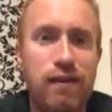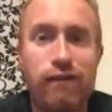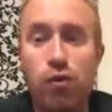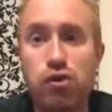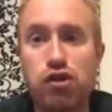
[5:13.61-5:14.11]

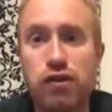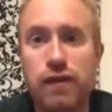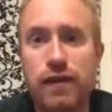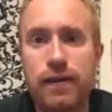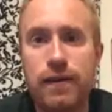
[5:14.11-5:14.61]
Folks,
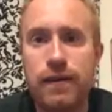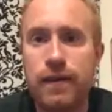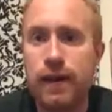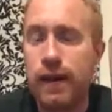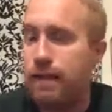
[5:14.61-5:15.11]

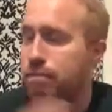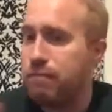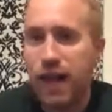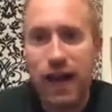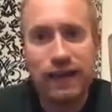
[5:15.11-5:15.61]

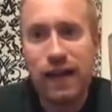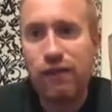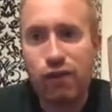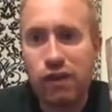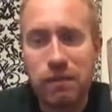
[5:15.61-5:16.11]
I
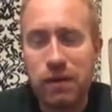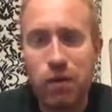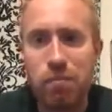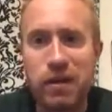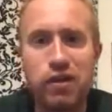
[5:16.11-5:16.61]
never rate my
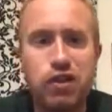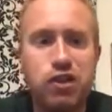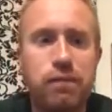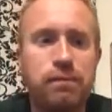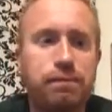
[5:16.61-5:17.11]
own beers,